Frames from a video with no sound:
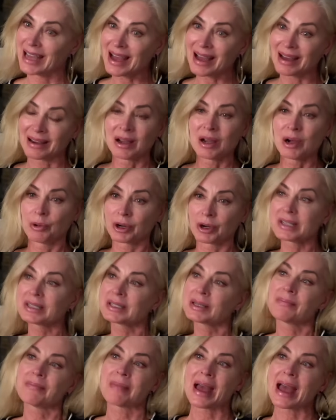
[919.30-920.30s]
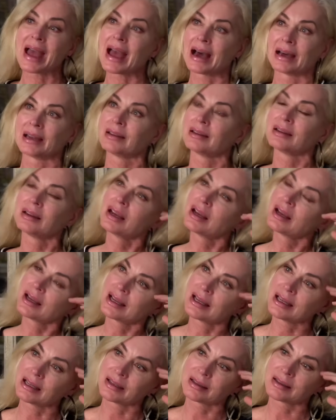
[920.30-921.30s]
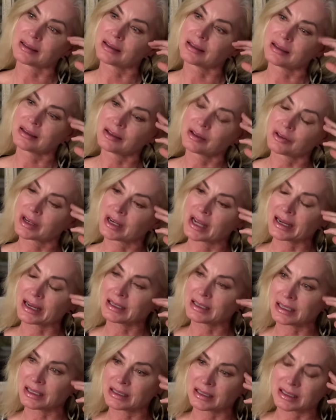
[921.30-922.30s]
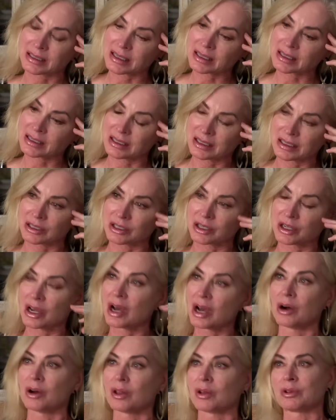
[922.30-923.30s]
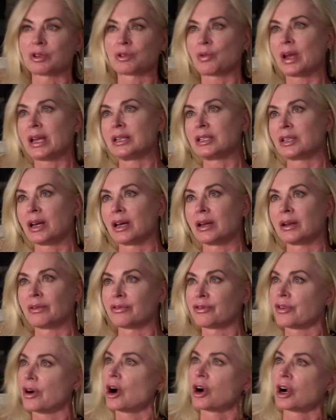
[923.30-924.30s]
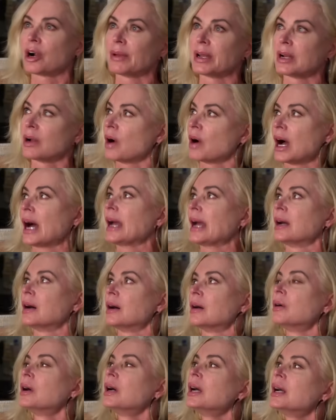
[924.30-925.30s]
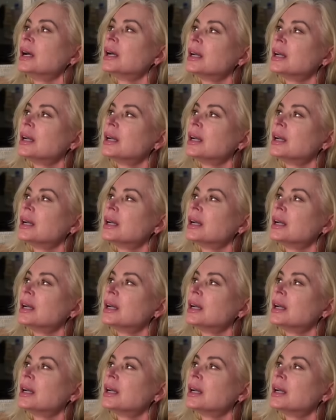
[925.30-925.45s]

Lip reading: Yeah. Where does a man in the 1960s go that was raised on a farm in Ohio,